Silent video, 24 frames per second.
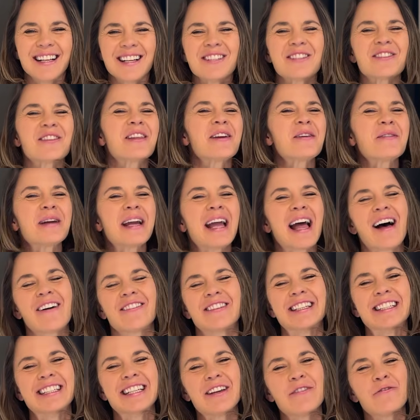So there we have
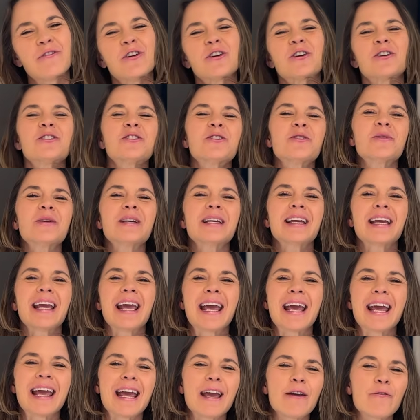it. If you're doing
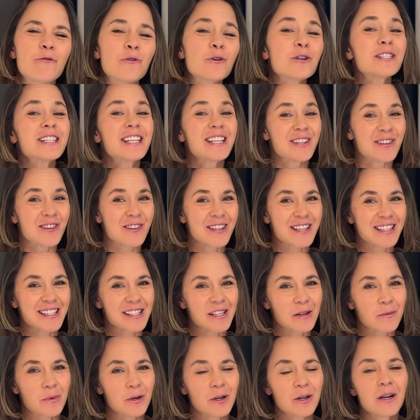a 14er this
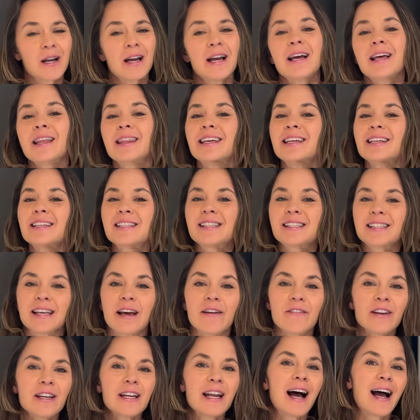summer, these
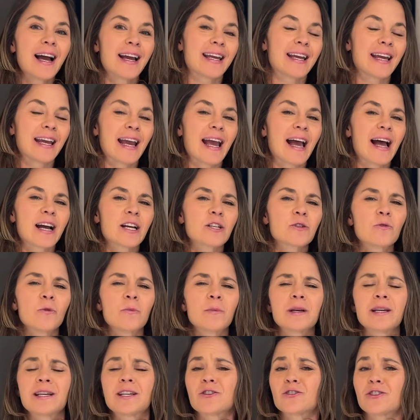7 hiking hacks will
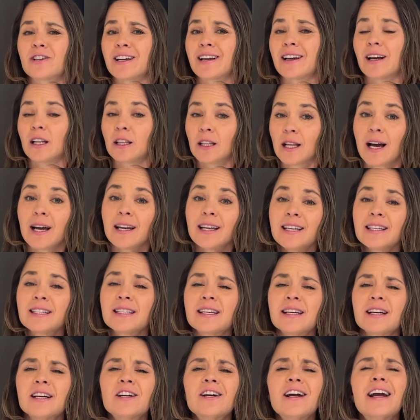make your day a lot
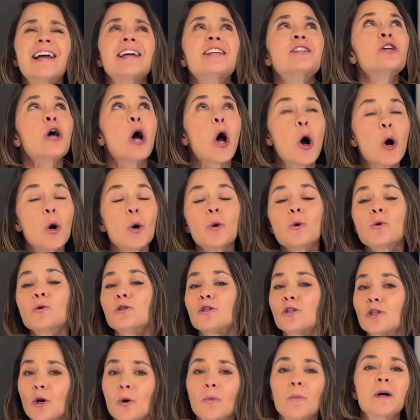easier and oh
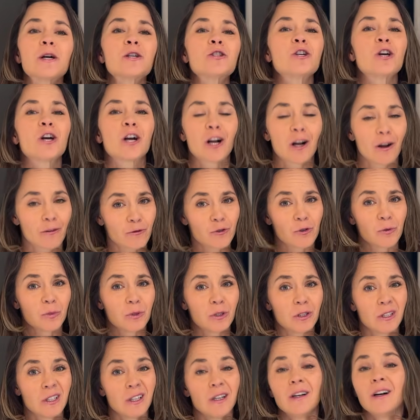so much
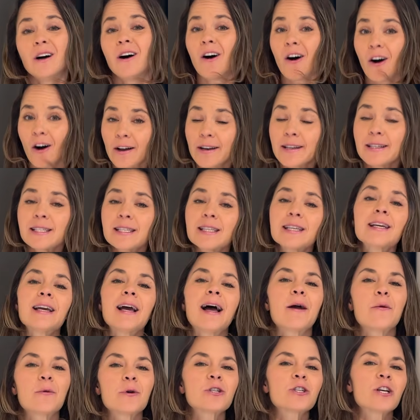comfortable. Honestly,
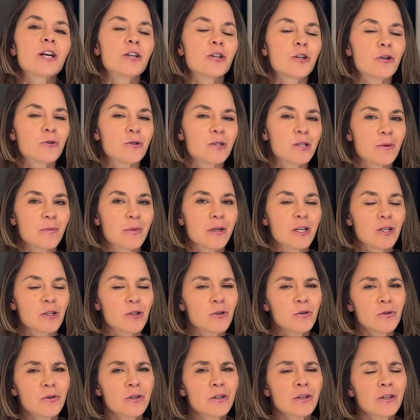I wish I'd known some of these
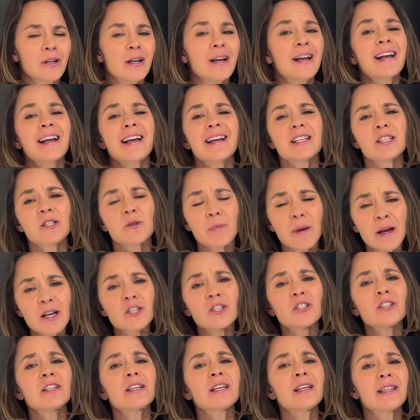sooner,
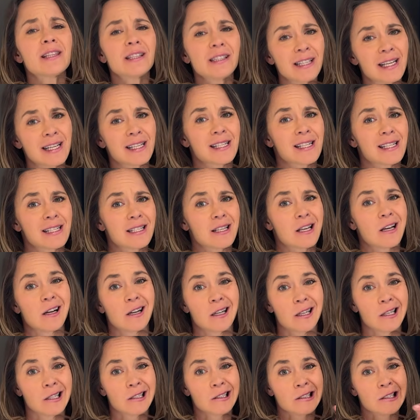especially the laces
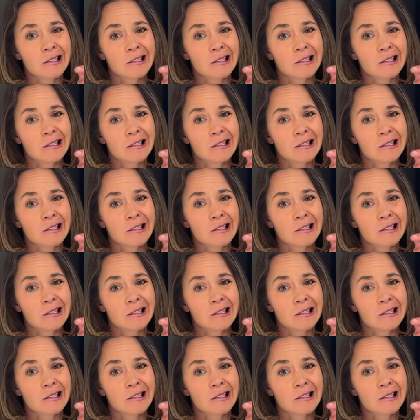lock.